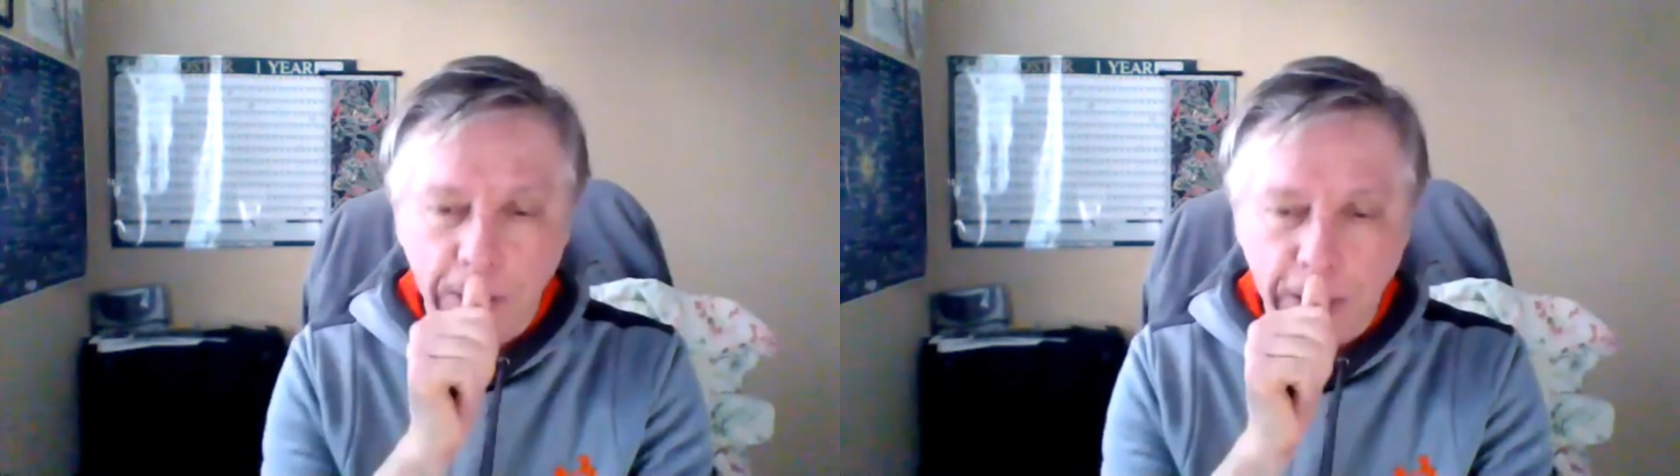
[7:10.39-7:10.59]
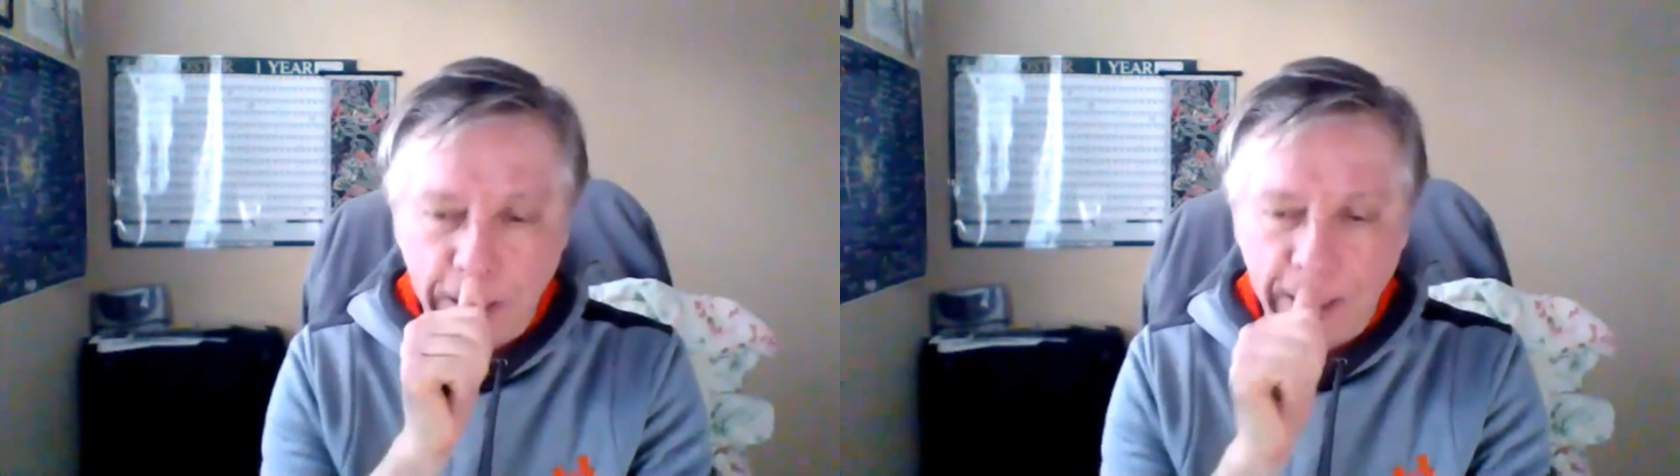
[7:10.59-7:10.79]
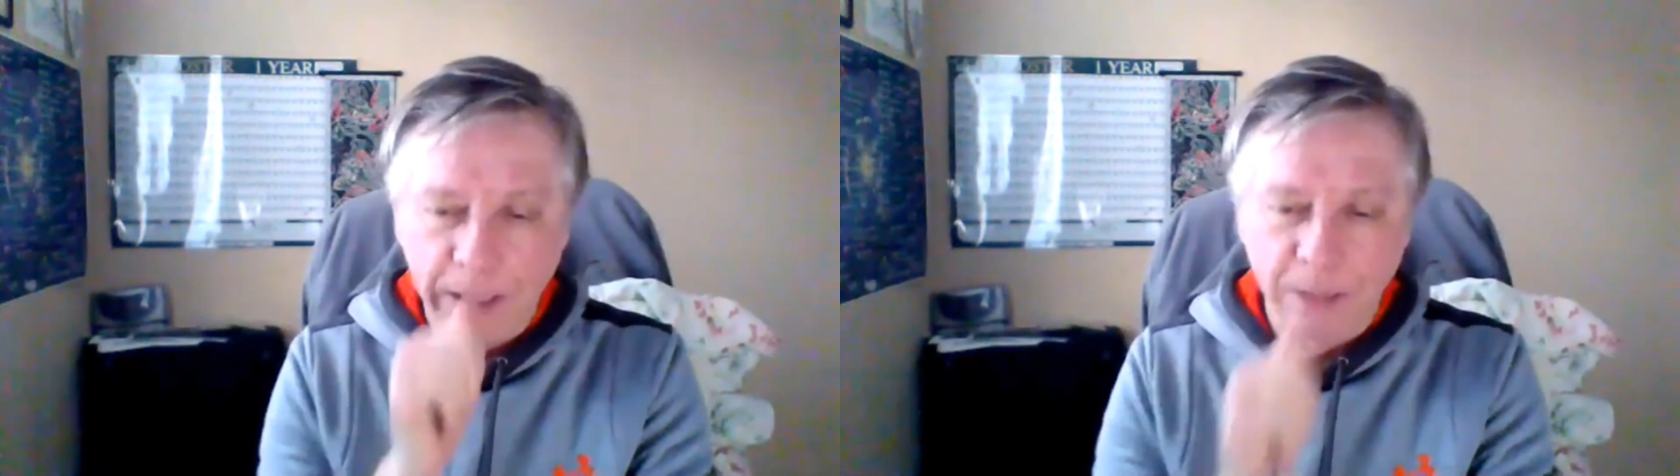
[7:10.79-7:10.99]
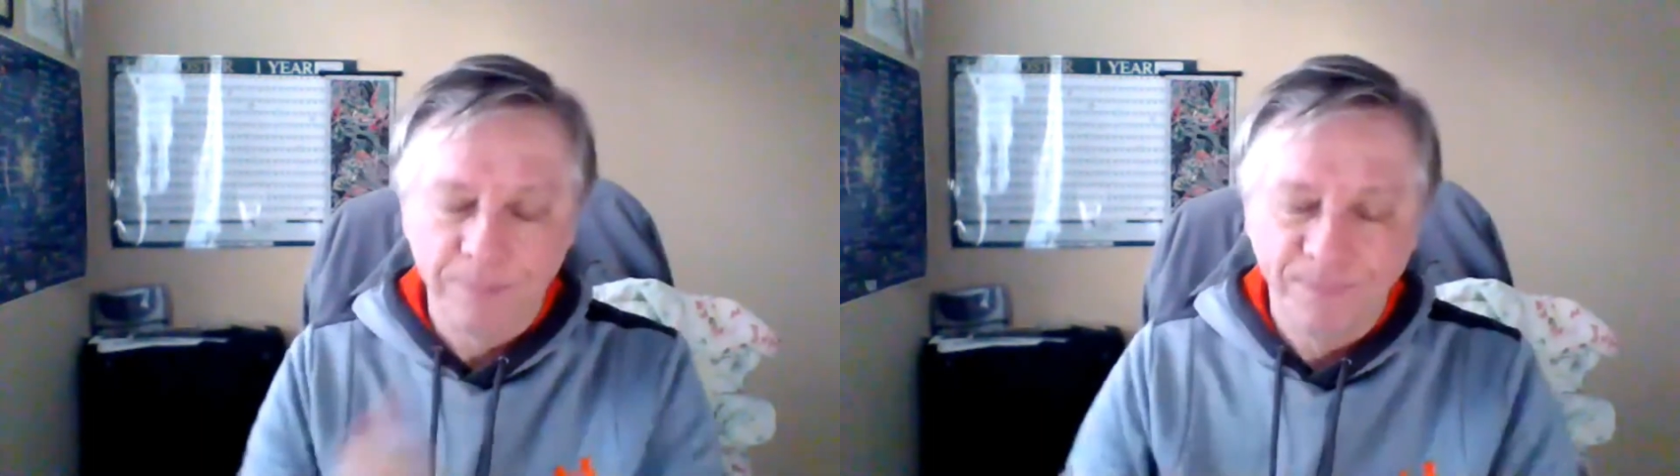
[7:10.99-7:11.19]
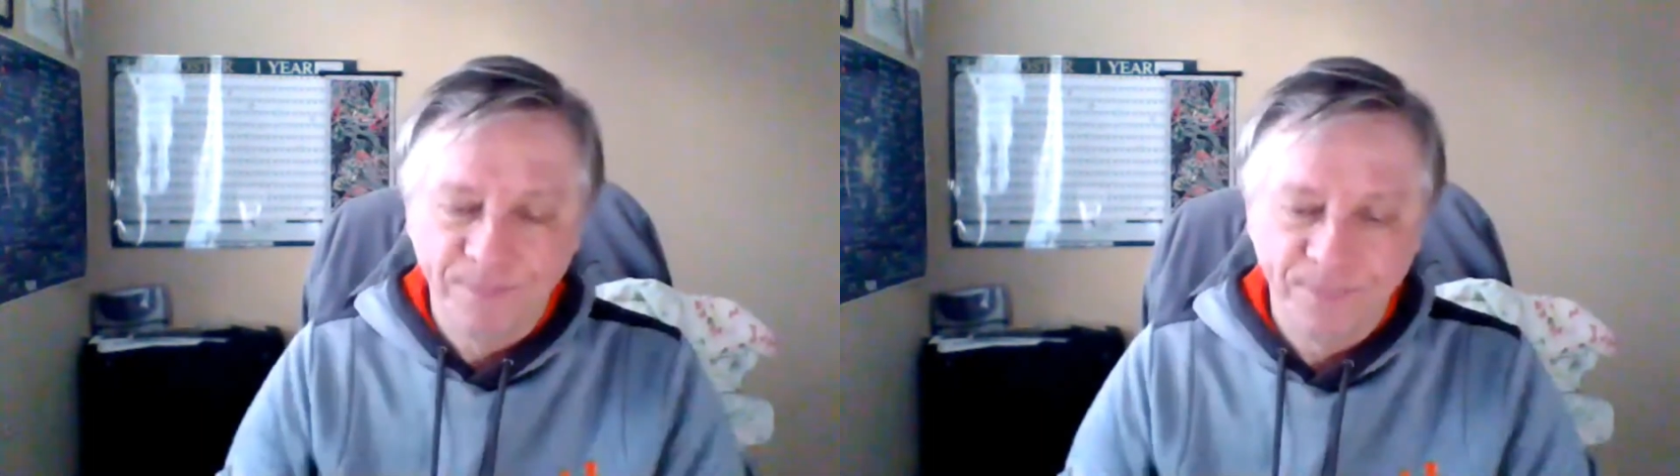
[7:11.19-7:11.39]

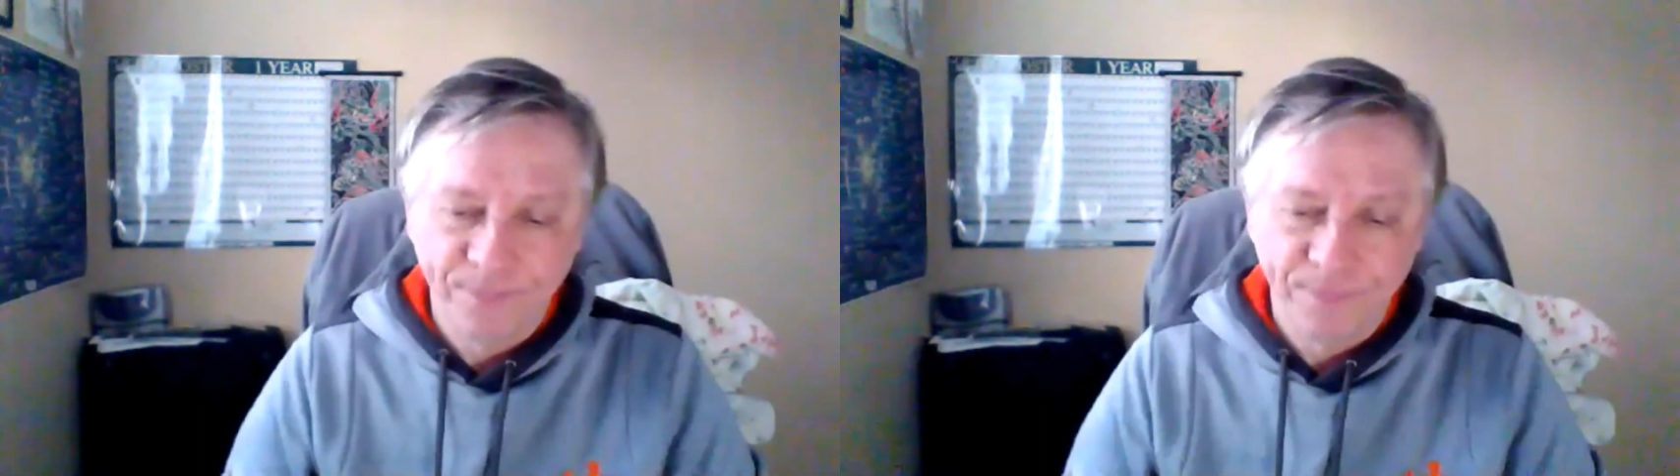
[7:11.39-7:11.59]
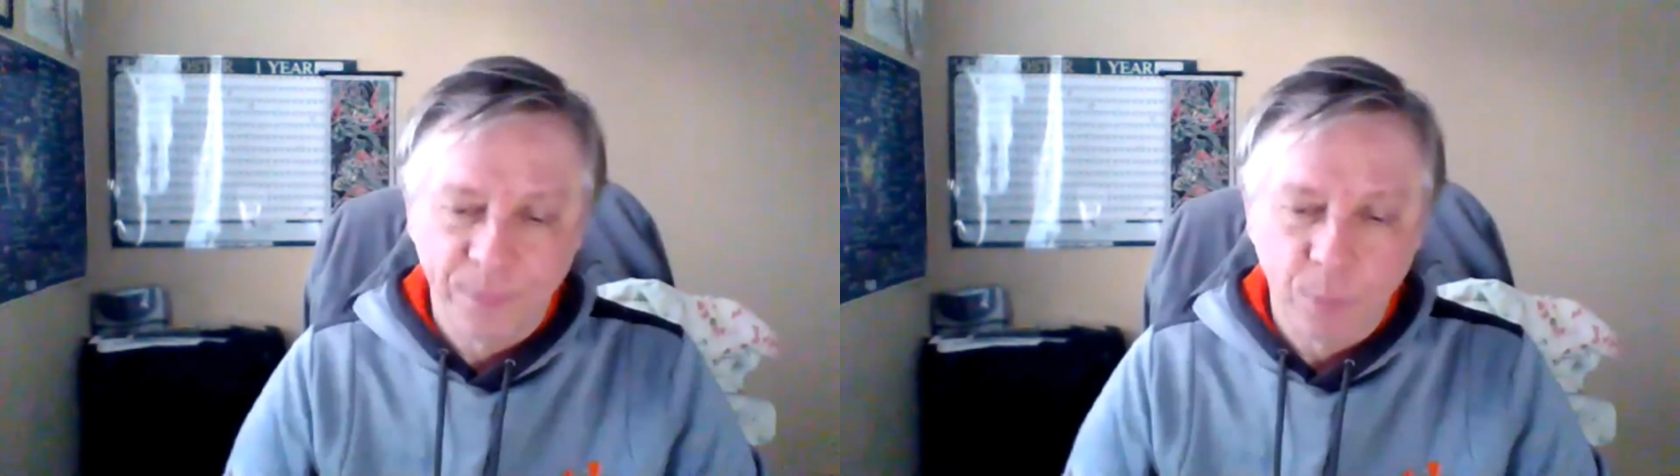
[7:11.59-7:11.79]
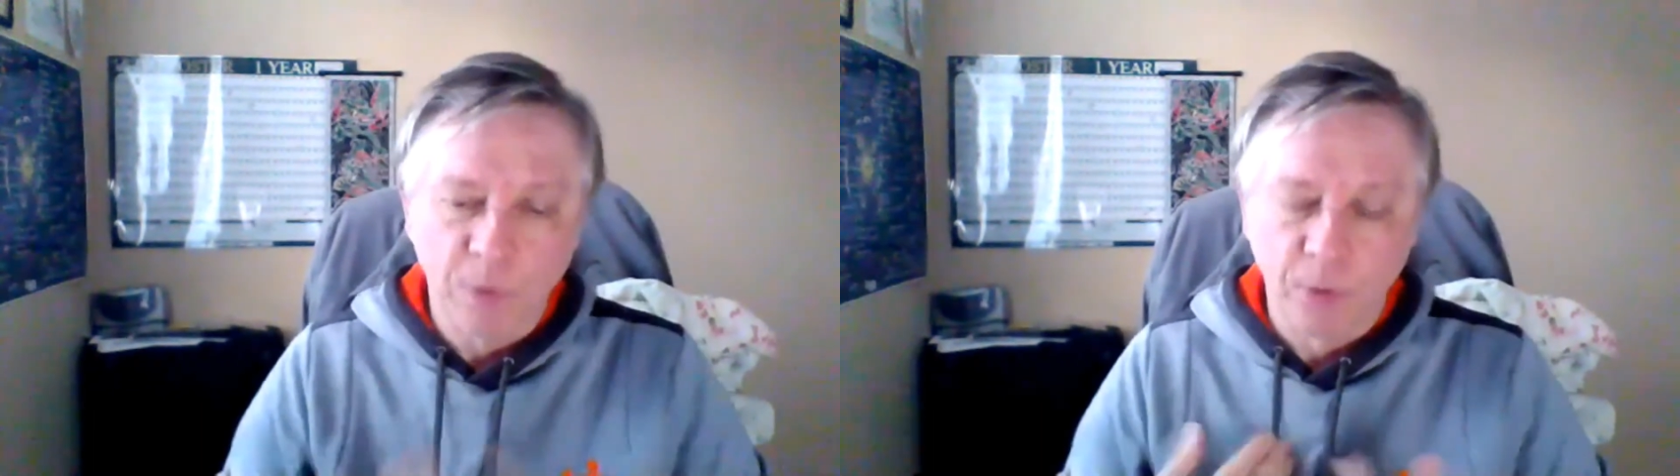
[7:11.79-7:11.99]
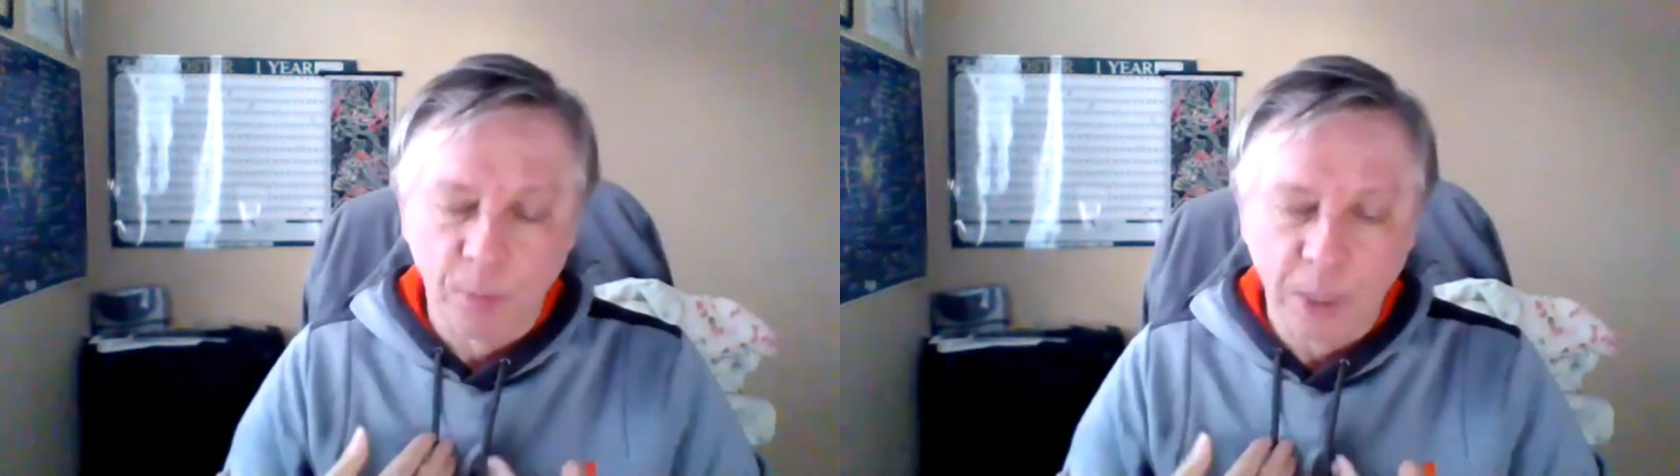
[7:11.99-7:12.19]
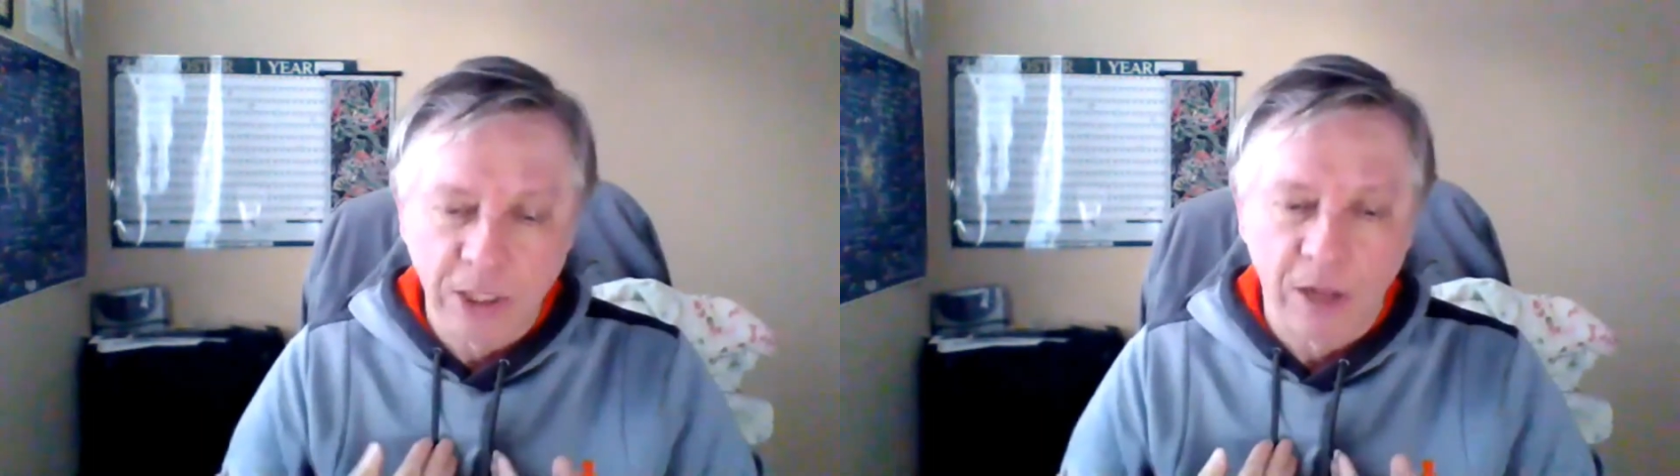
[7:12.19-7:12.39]
Well, for
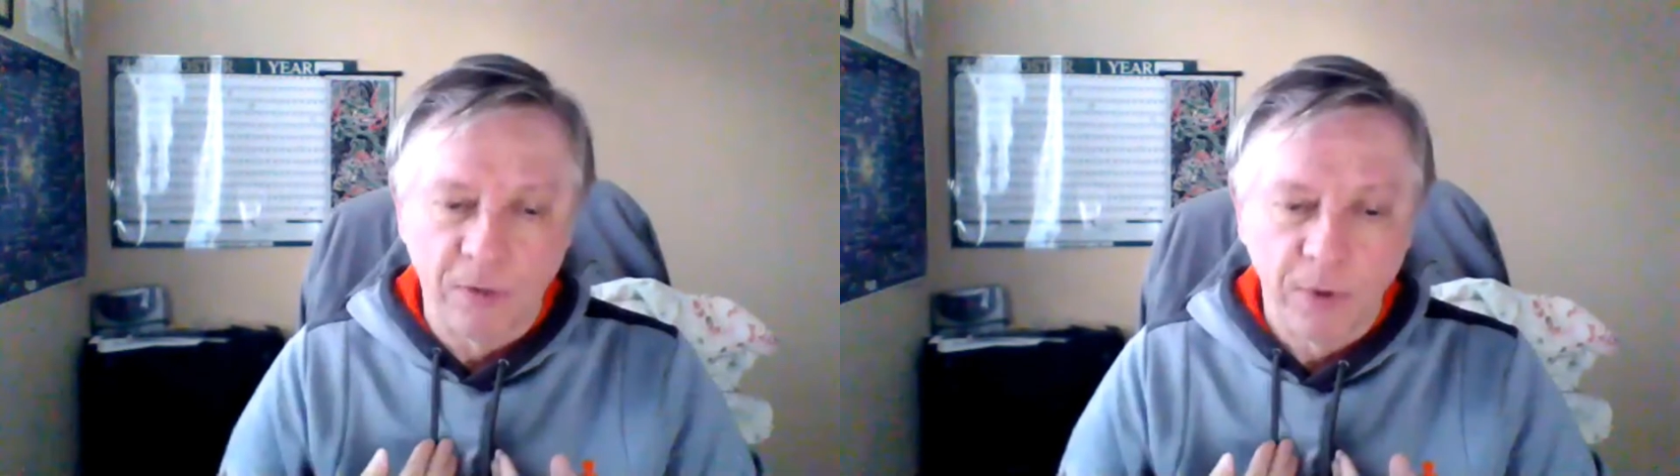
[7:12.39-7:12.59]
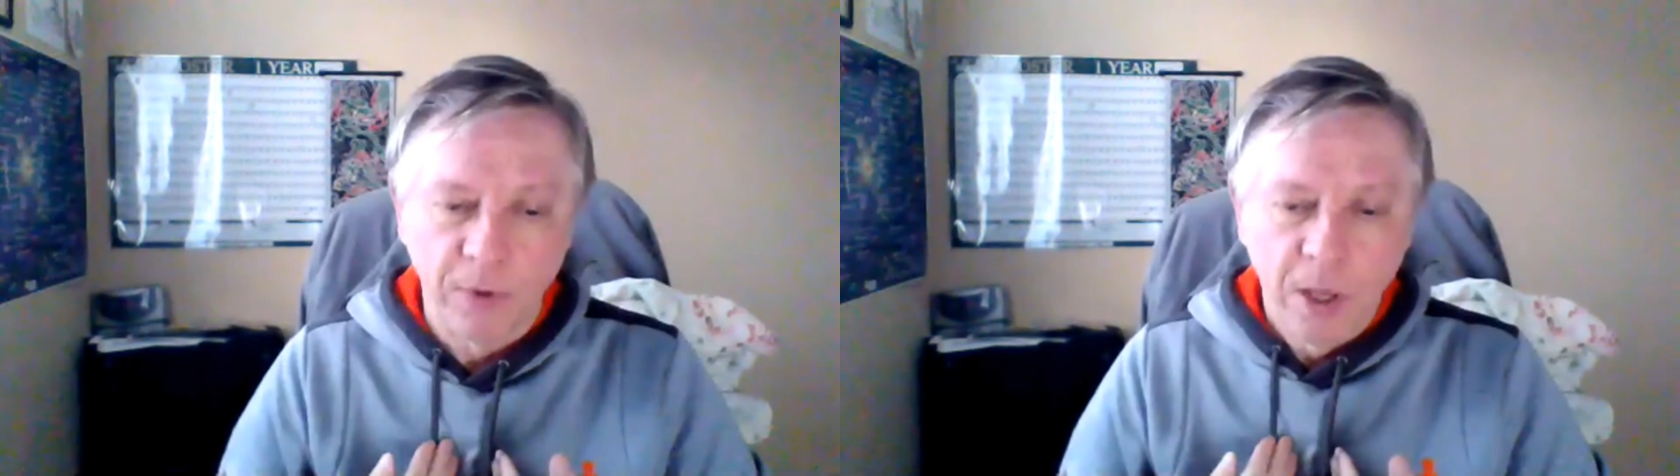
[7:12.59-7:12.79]
myself,